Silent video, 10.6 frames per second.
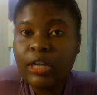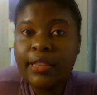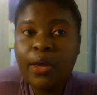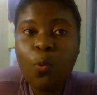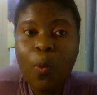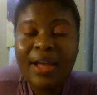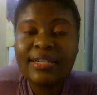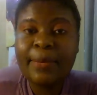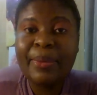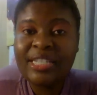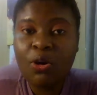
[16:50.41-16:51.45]
they want
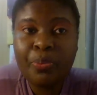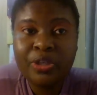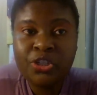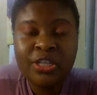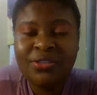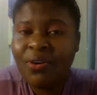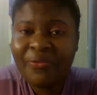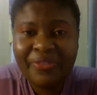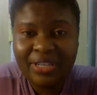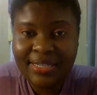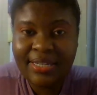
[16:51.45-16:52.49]
a better opportunity,
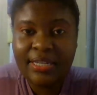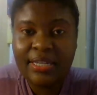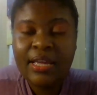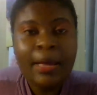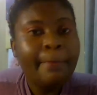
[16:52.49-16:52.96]
obviously,